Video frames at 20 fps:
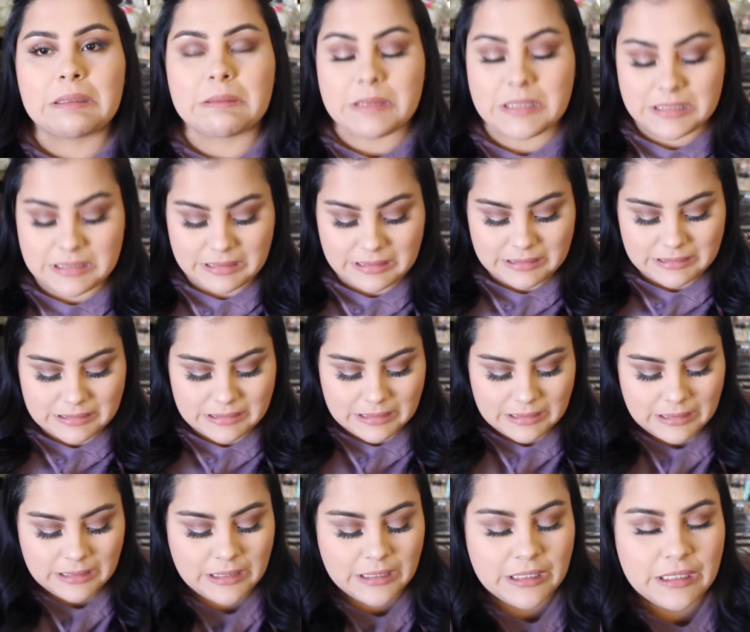do I say it?
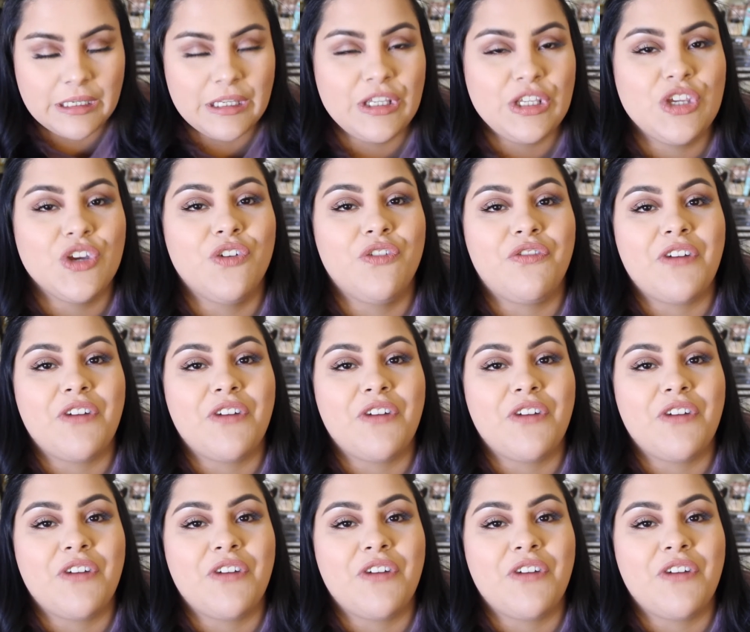You'll